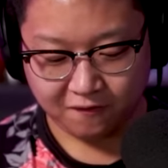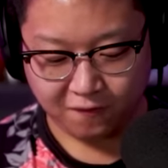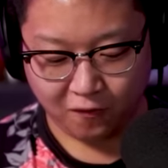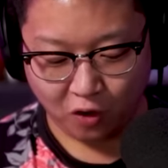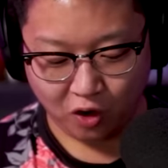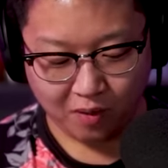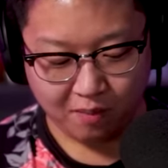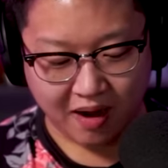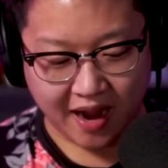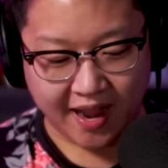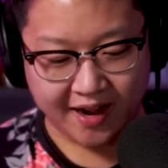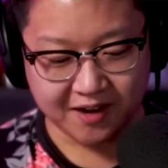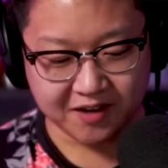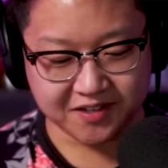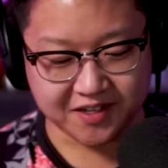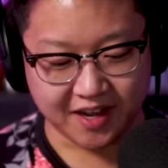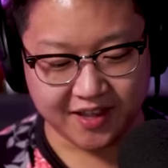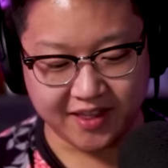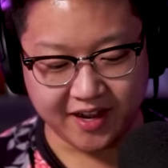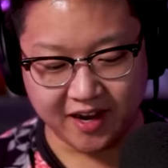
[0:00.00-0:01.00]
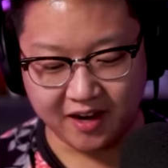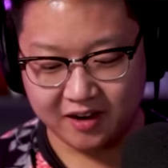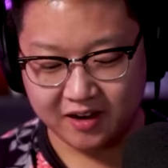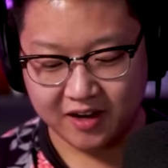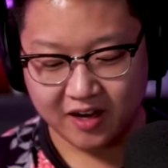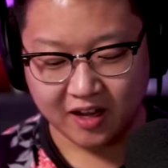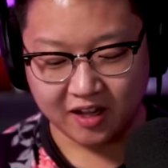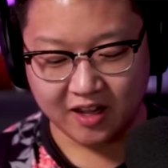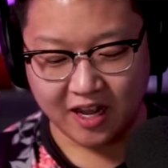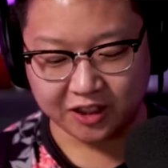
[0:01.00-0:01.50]
4 miners on there.
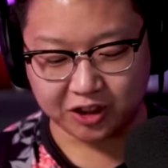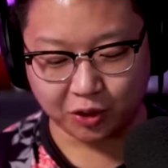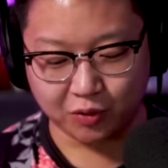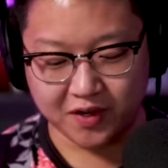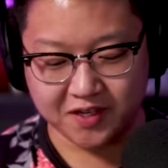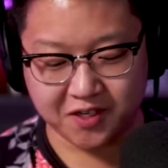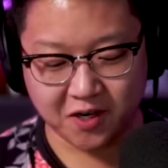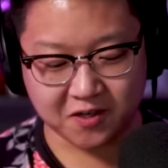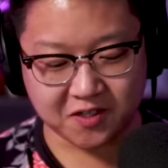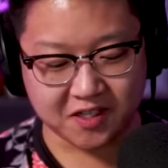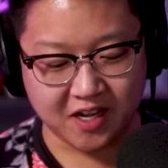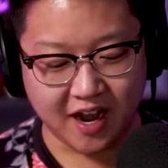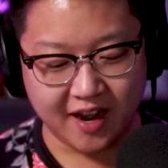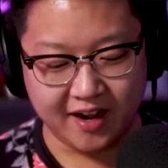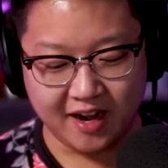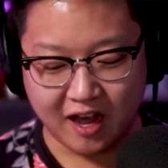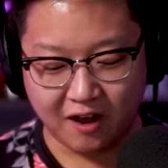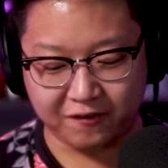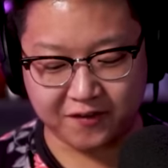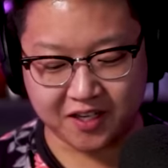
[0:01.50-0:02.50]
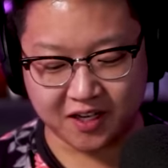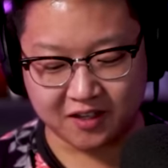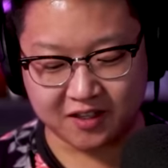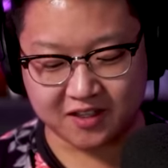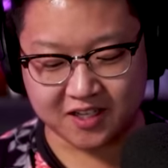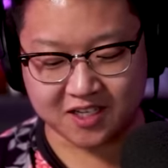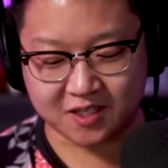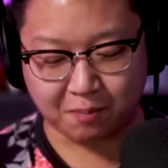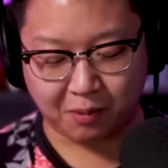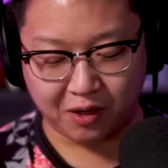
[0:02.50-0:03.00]
Electro Wizard's not enough to
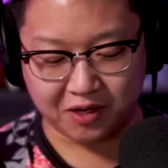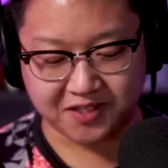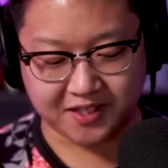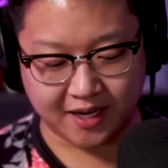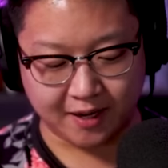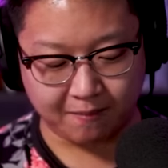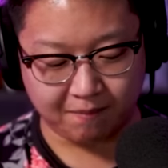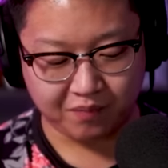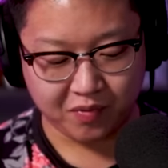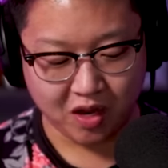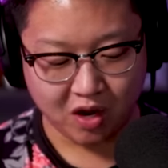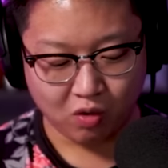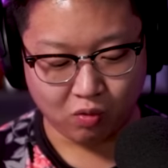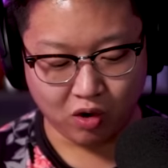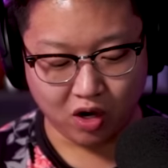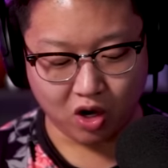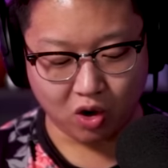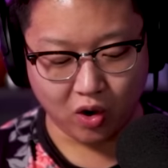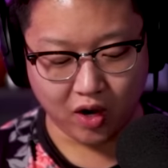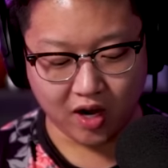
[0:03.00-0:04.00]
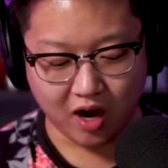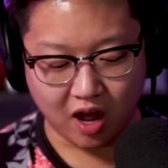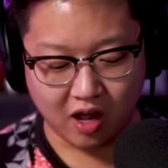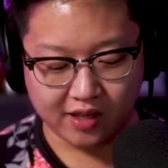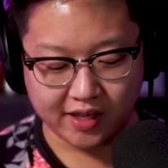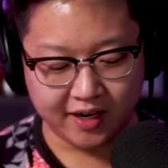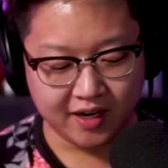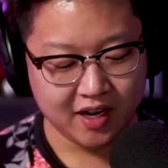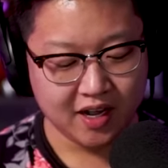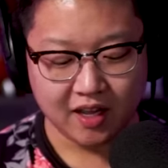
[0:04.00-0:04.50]
disperse it. We're going
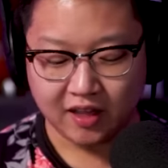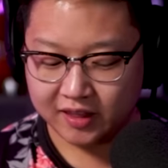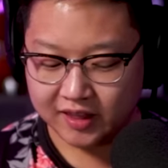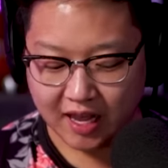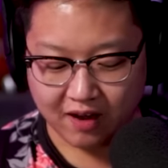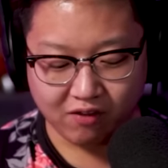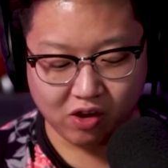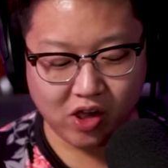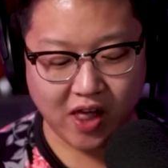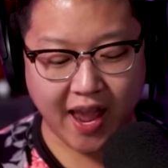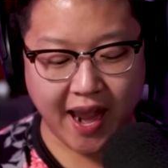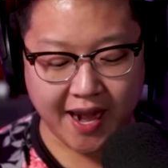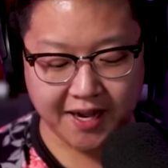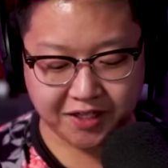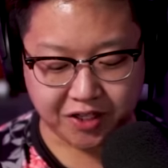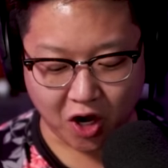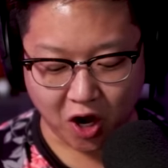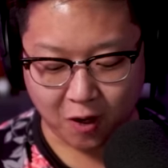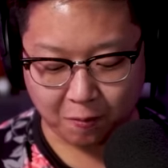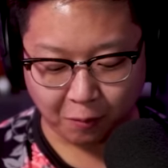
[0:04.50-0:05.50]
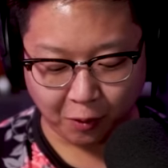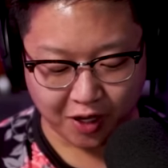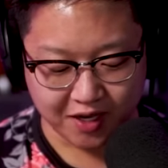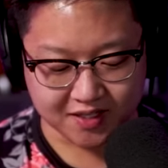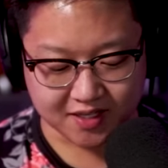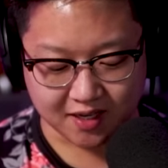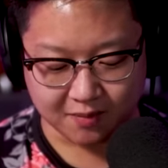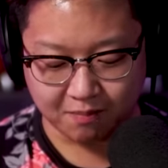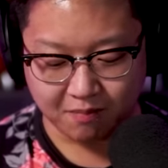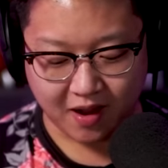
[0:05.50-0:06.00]
all in. Level 8 Dark
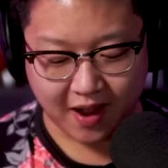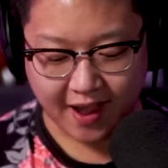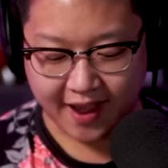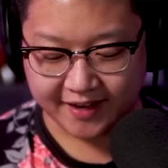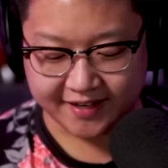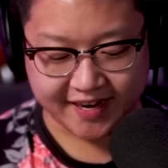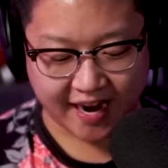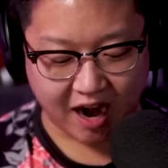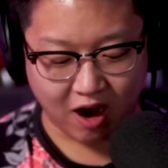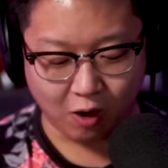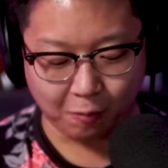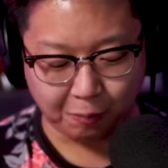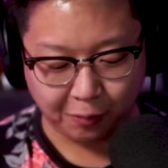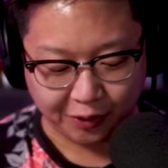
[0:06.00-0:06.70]
Prince on my tower,